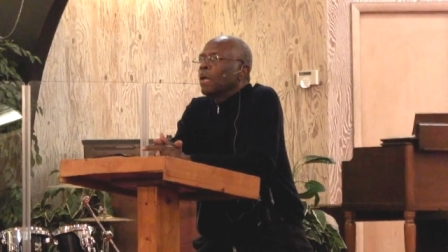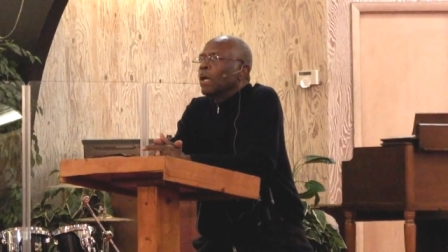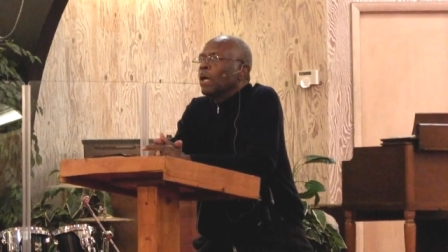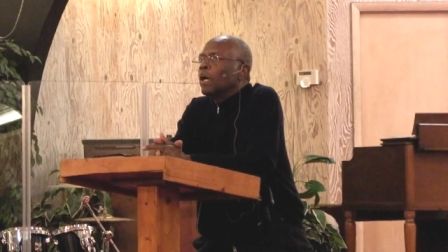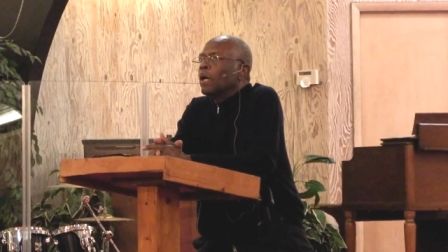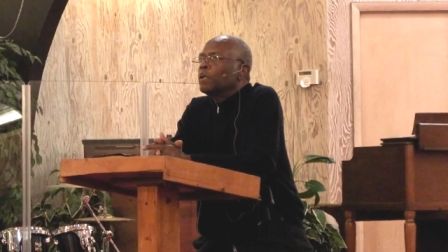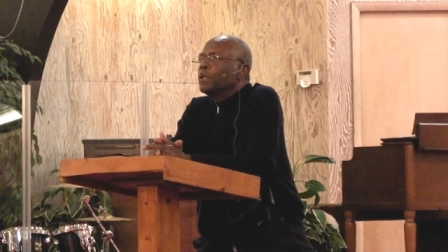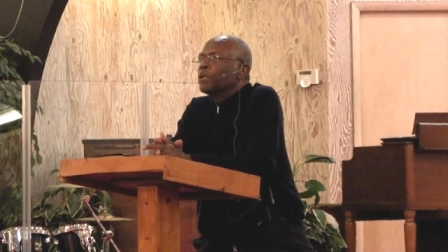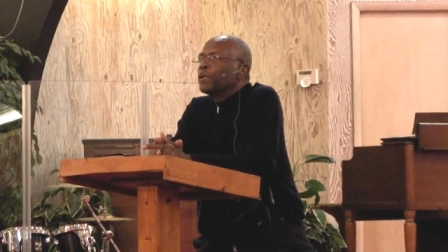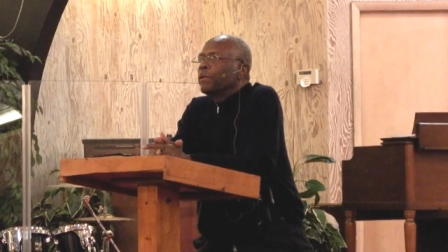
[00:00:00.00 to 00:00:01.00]
uh,
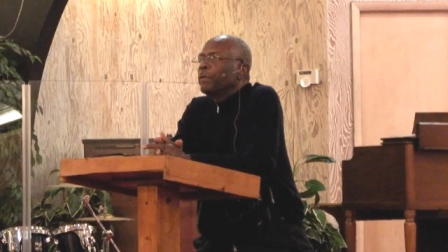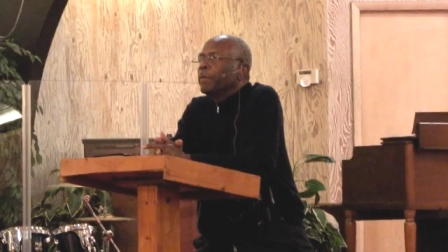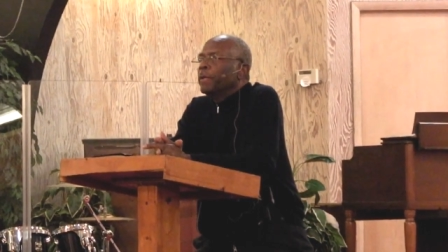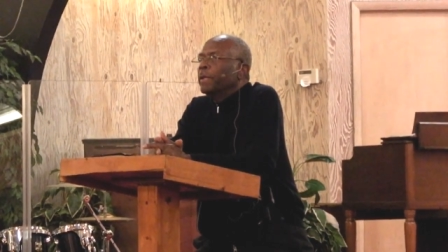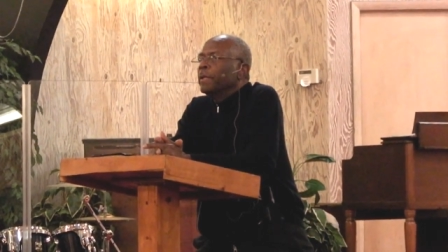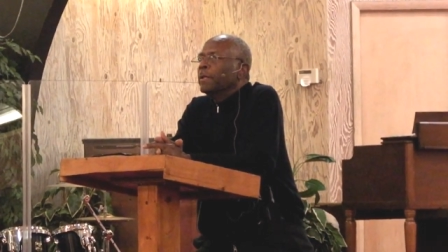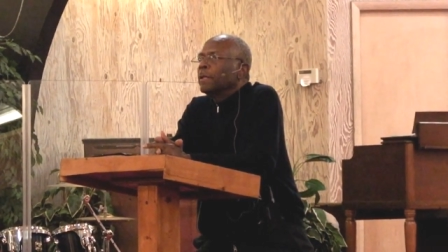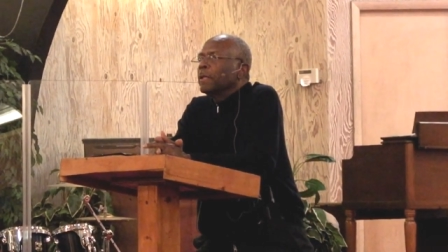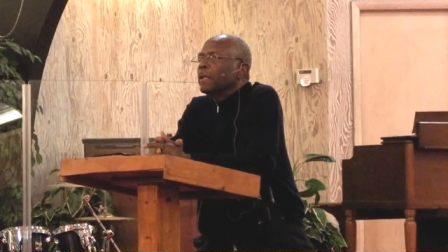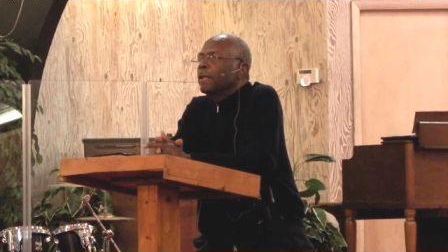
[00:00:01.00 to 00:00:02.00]

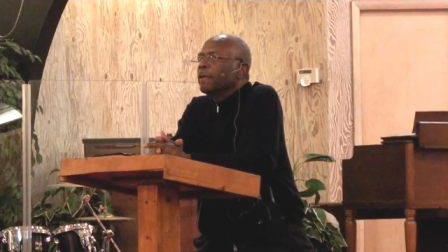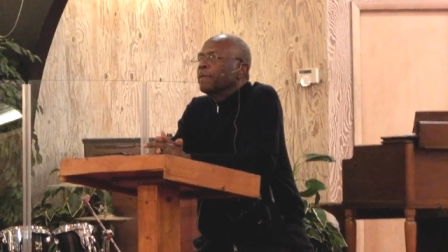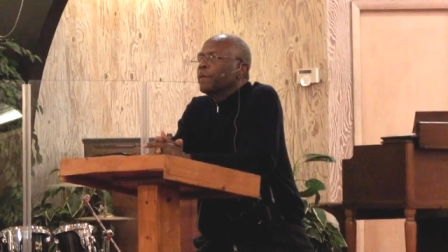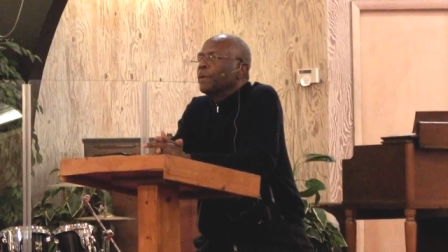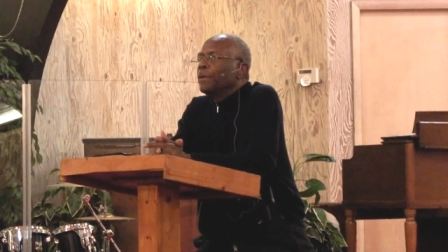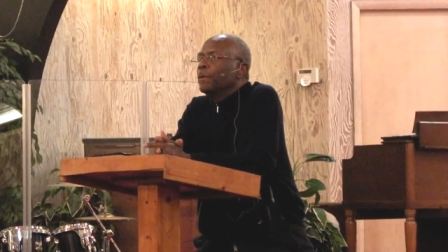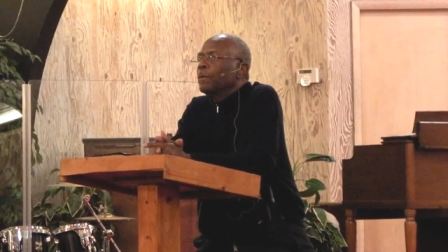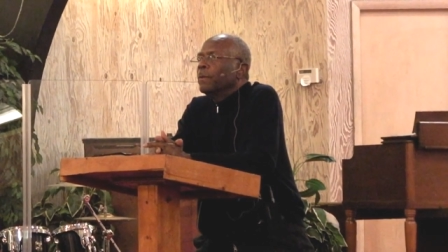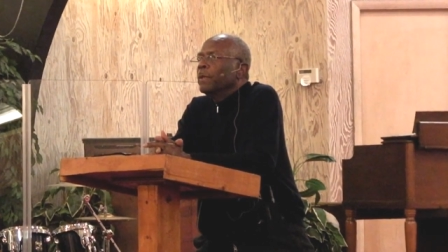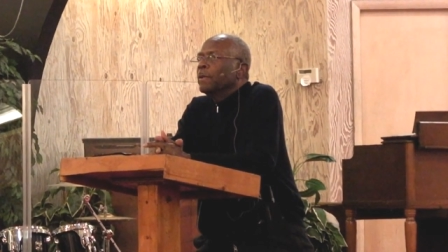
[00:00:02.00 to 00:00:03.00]
determining if you
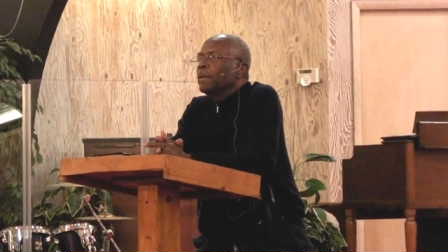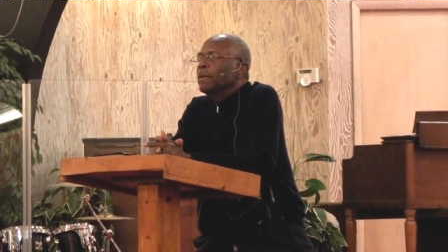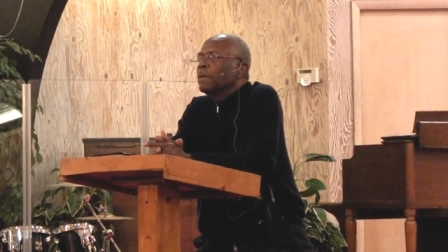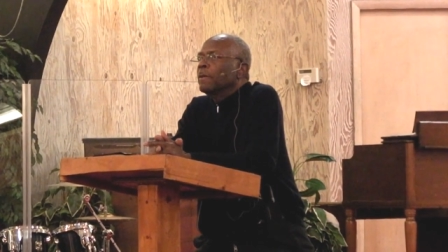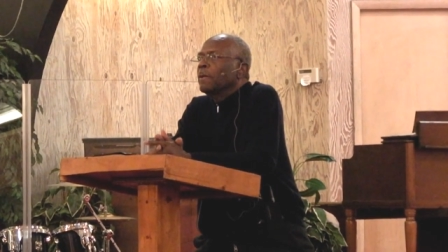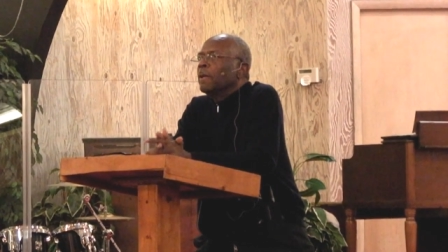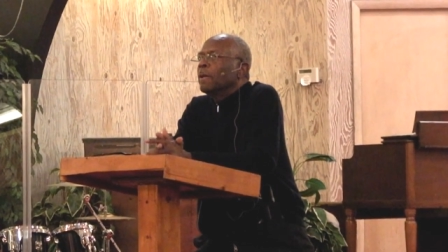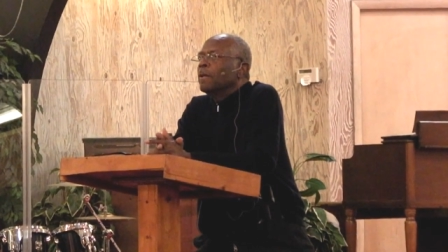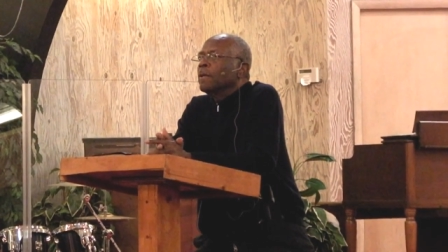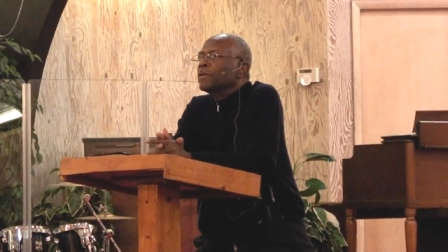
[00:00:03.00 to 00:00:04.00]
will
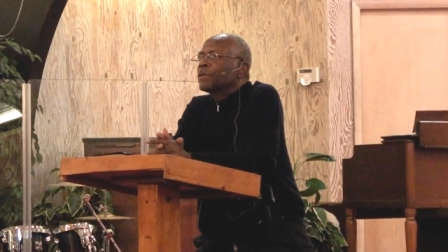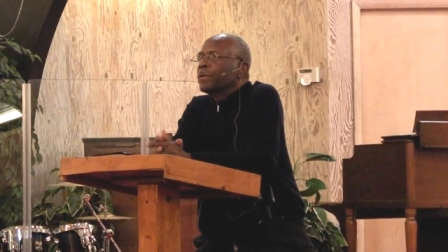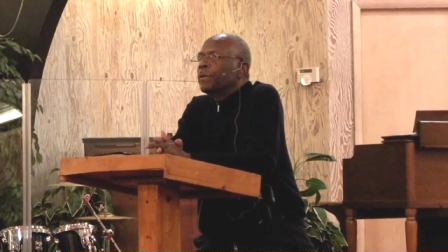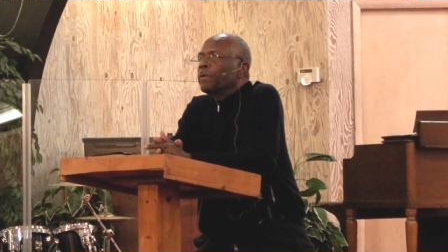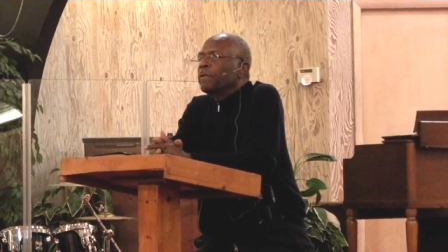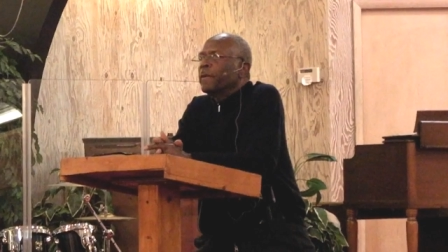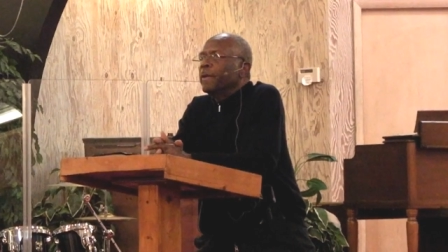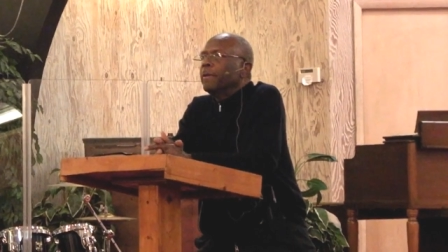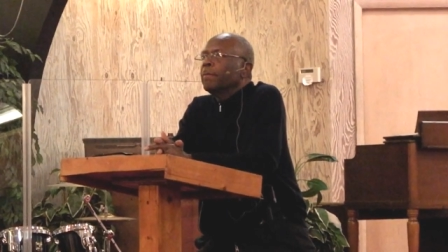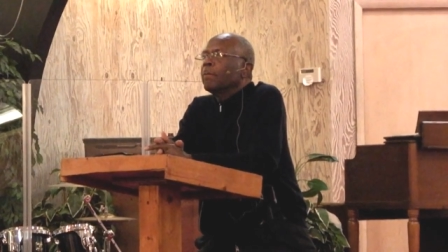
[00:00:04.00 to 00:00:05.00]
serve
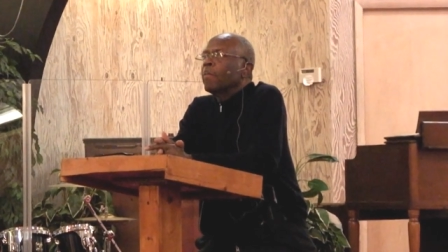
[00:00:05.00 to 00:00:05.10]
Him